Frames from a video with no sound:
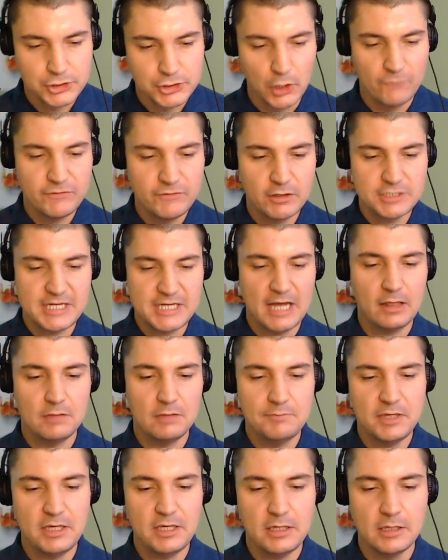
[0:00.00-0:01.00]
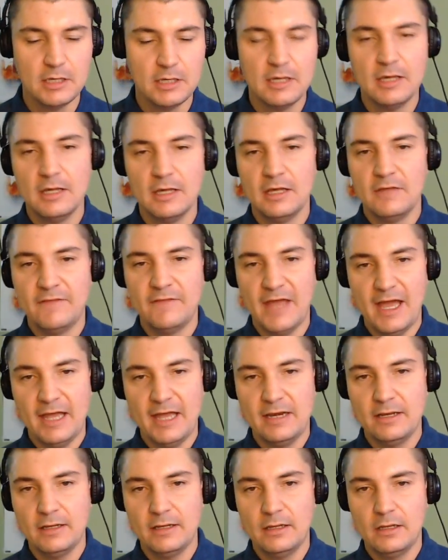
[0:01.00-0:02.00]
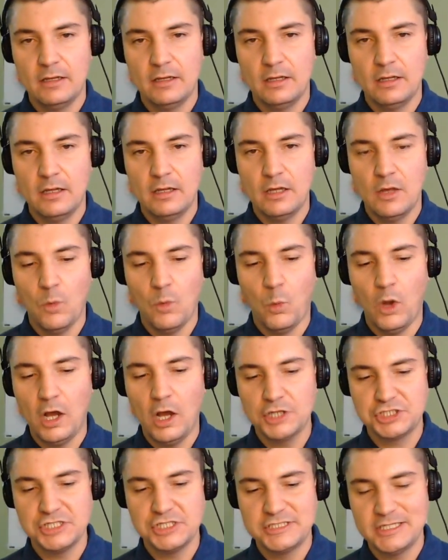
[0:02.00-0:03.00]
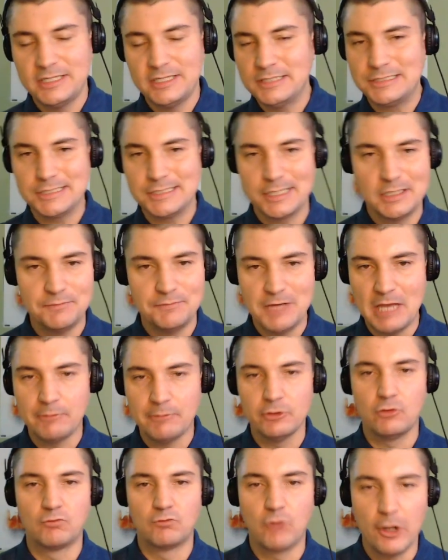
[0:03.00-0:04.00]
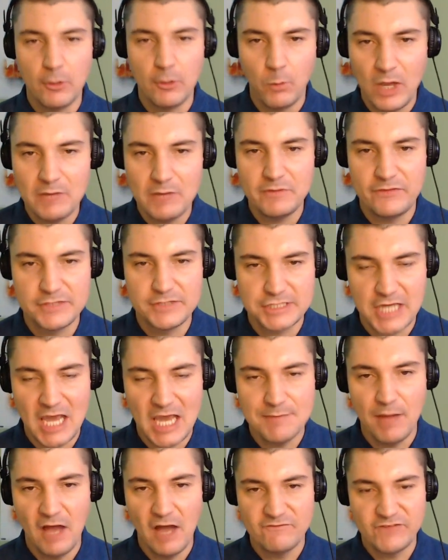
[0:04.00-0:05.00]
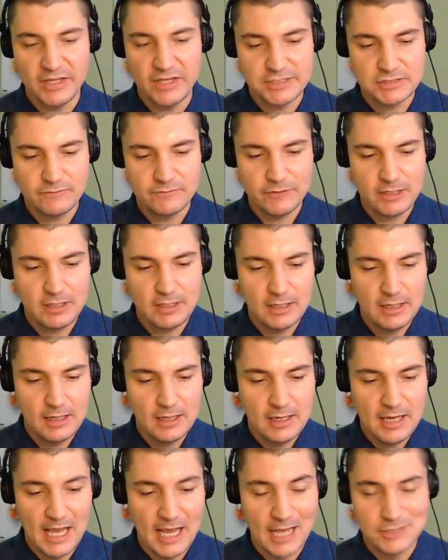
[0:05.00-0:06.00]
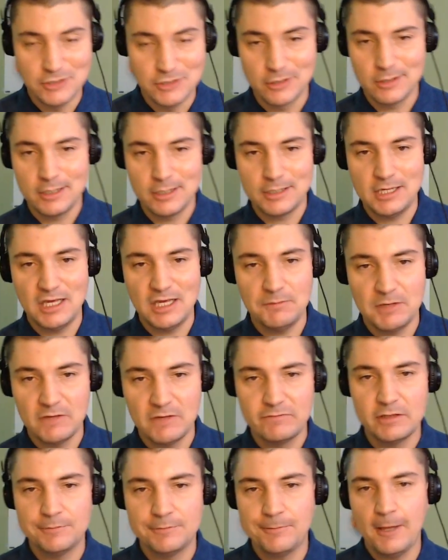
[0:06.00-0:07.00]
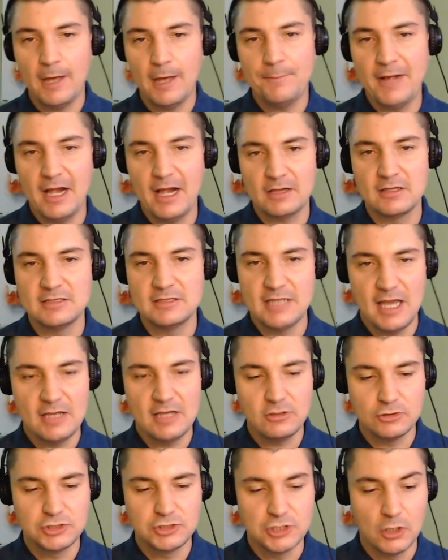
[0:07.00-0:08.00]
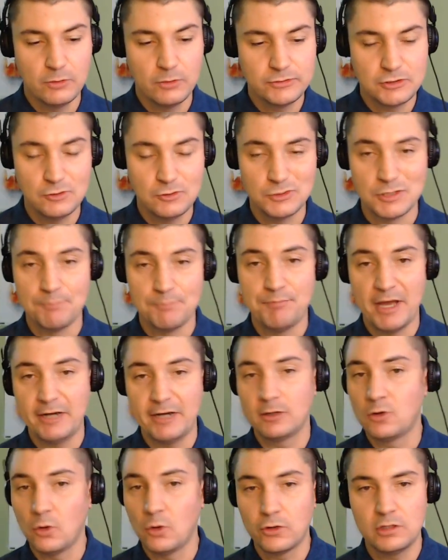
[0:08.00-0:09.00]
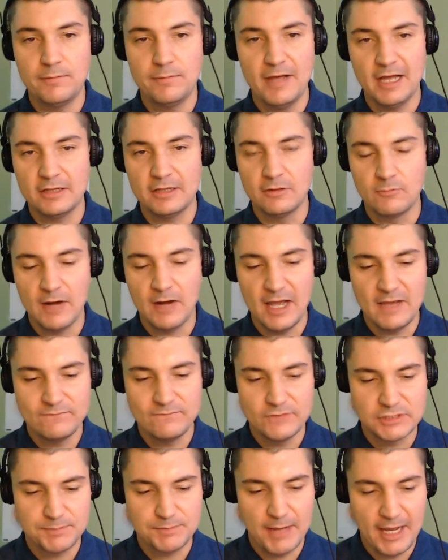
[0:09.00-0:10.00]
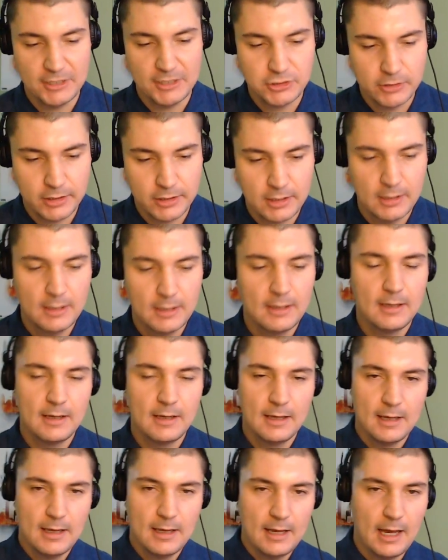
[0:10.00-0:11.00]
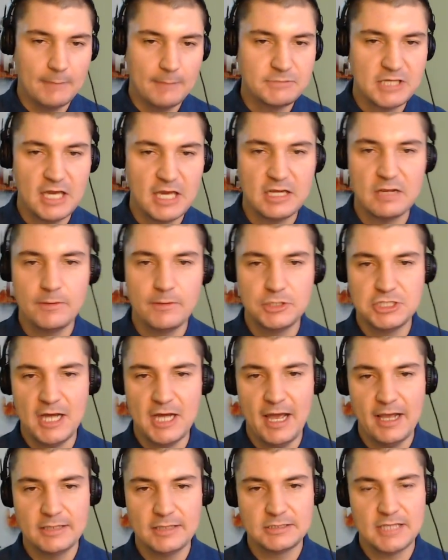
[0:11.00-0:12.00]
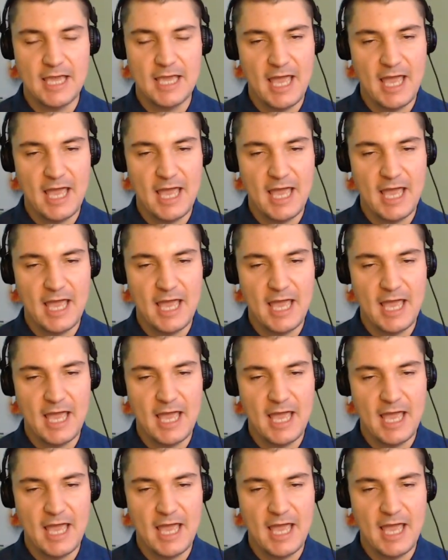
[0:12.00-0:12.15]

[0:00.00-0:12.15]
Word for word: So if you're telling me that Washington isn't going to be able to run away with this game offensively, and you're going to keep giving the ball back to Daniel Jones, who's a better quarterback than Ryan Fitzpatrick, I'm taking the Giants.